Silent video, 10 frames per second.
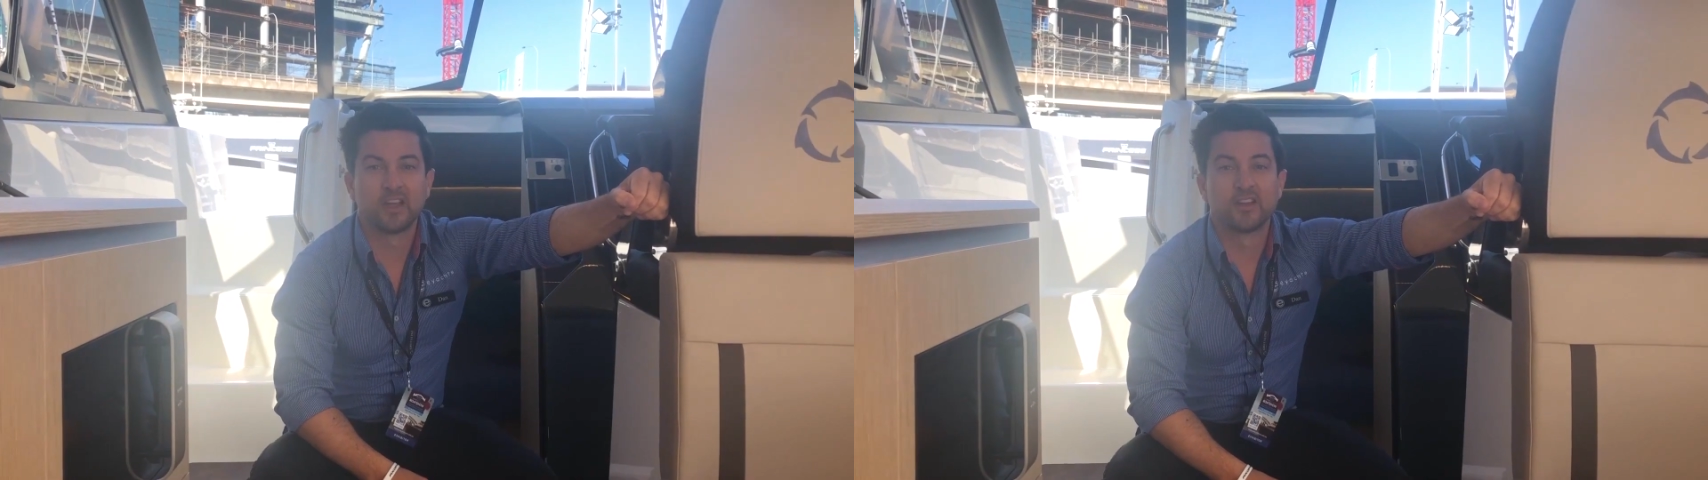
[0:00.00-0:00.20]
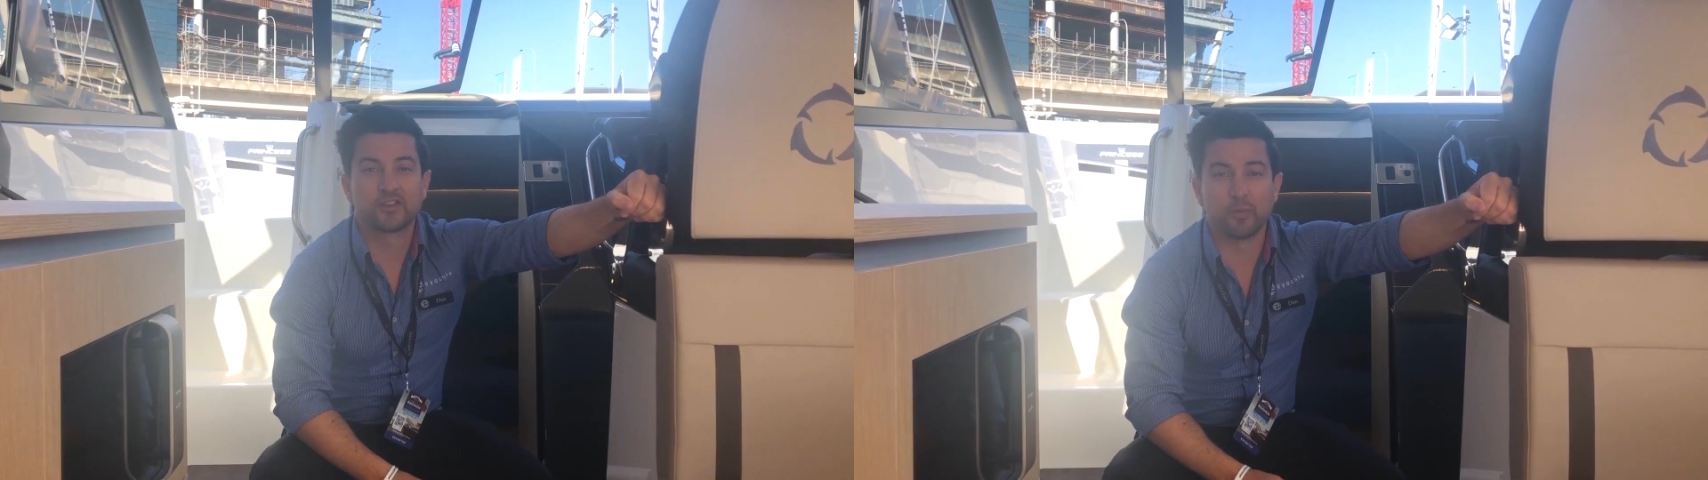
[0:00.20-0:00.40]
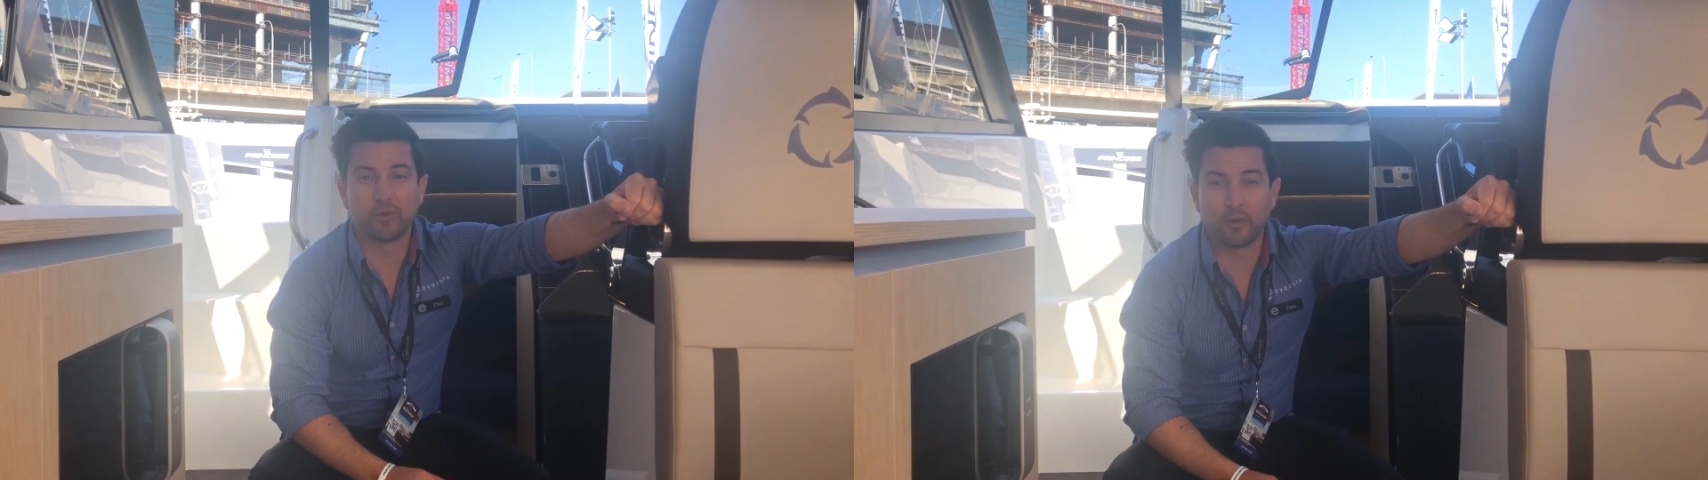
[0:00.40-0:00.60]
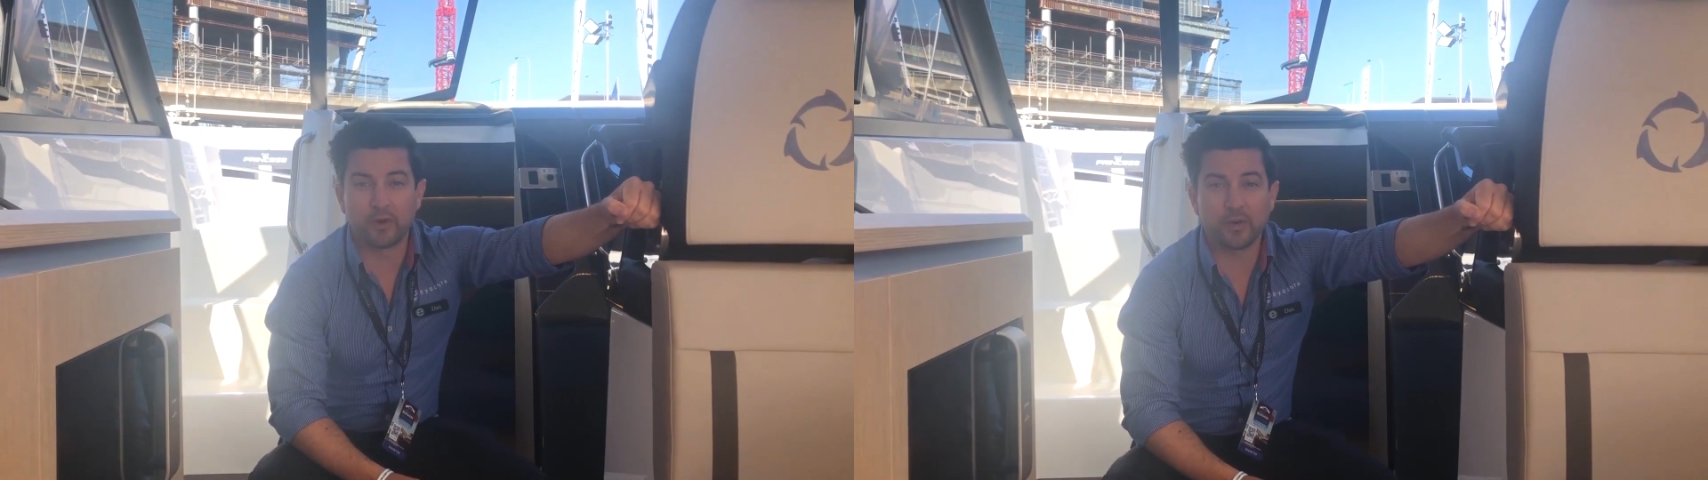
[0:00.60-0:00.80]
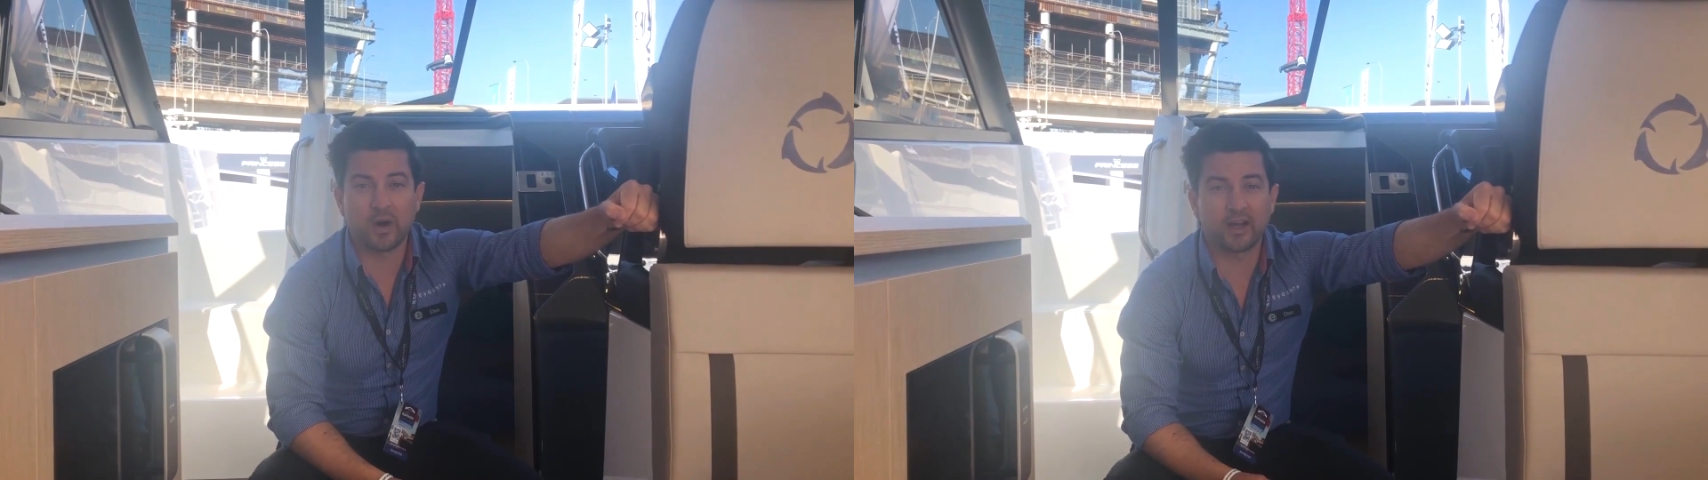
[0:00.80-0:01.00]
So
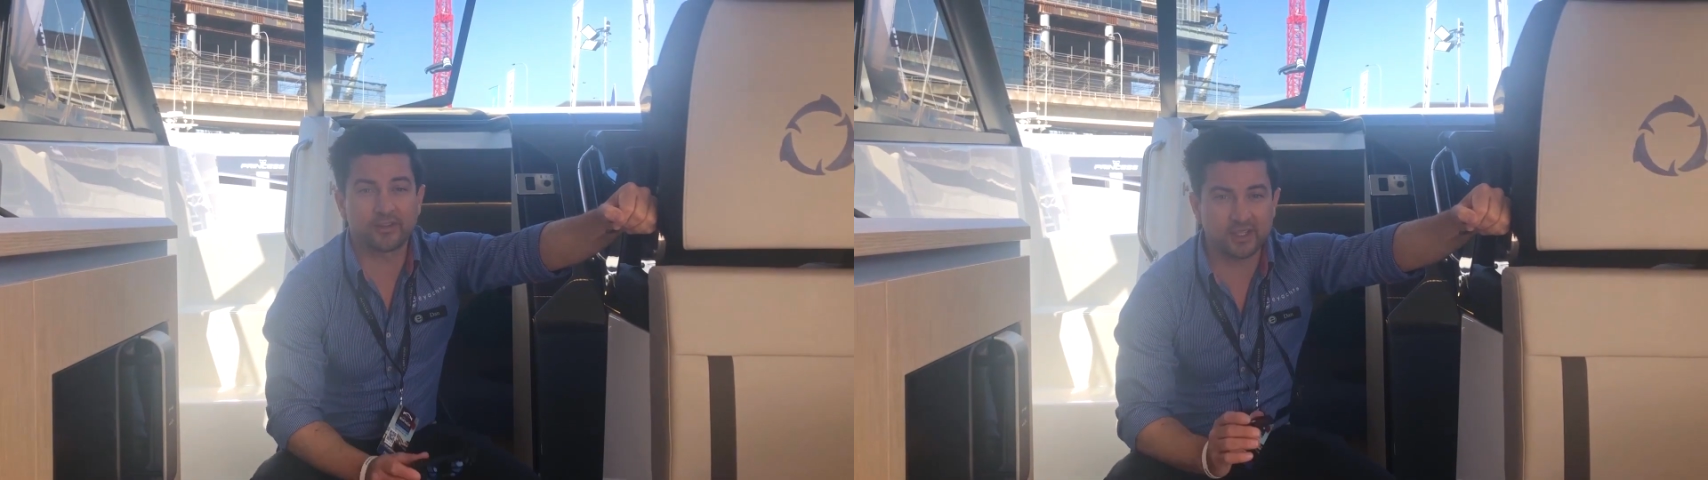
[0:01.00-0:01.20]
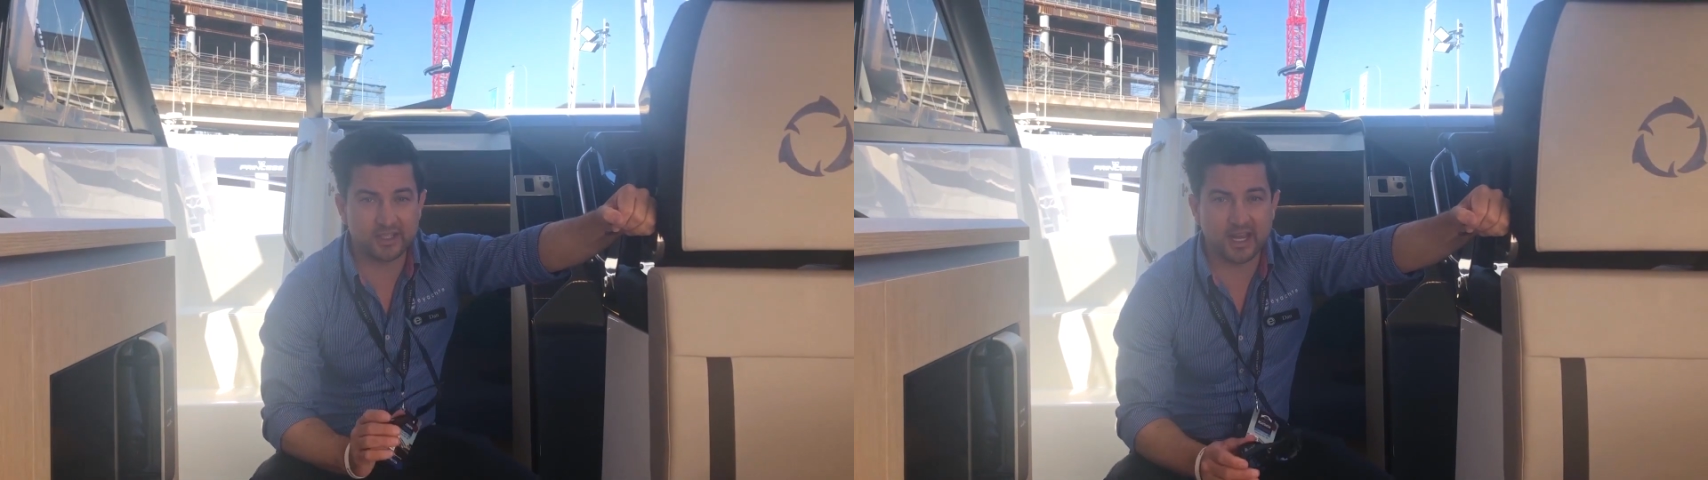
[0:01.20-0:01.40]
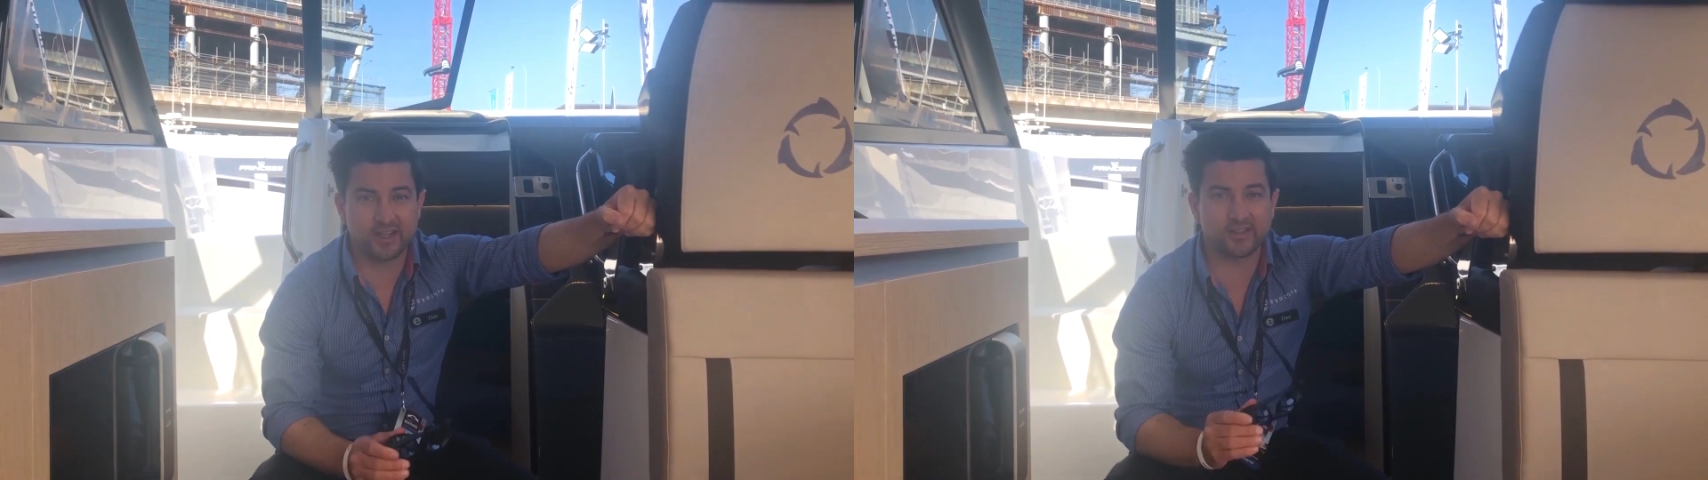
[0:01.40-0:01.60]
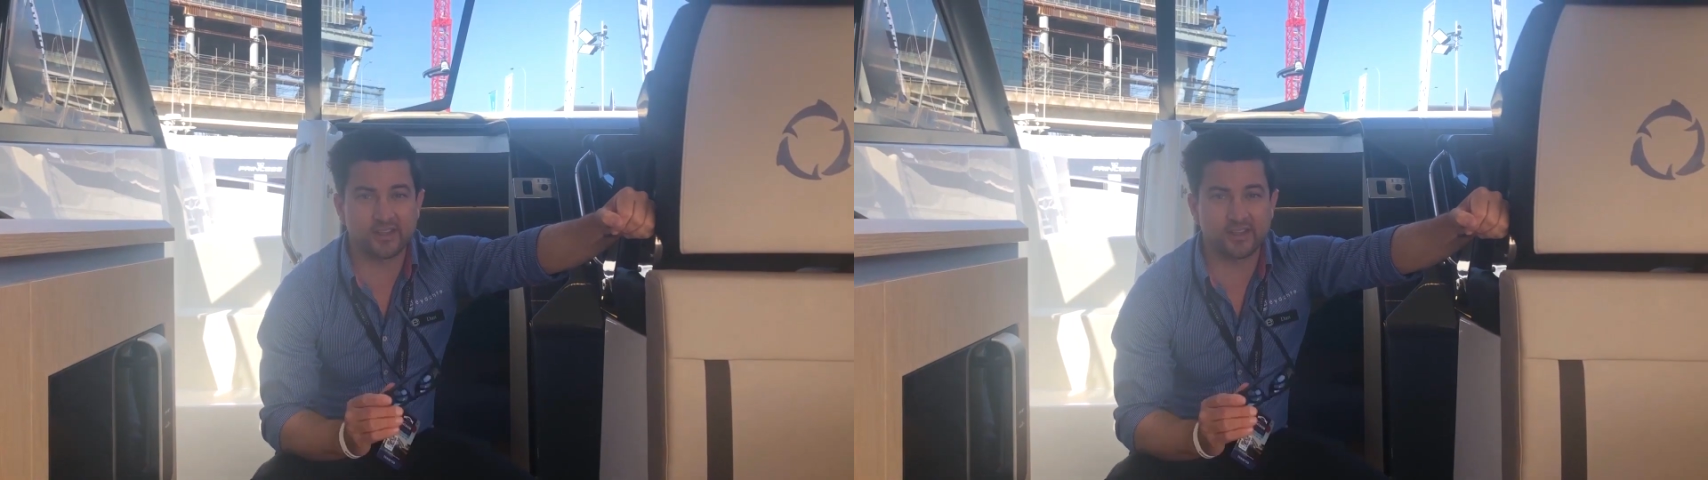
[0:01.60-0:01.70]
before you ask, yes,